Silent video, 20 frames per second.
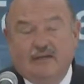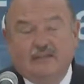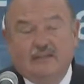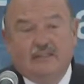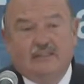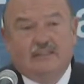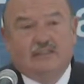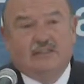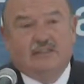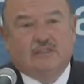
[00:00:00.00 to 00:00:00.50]

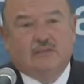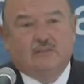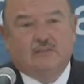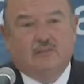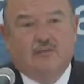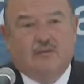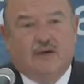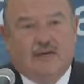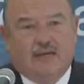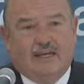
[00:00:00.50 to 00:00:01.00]
I think we
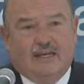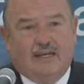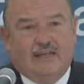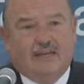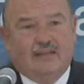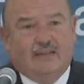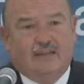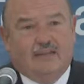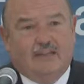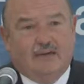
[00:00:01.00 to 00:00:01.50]
need to
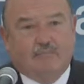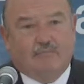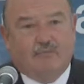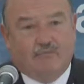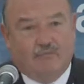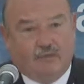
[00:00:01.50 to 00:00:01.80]
consider.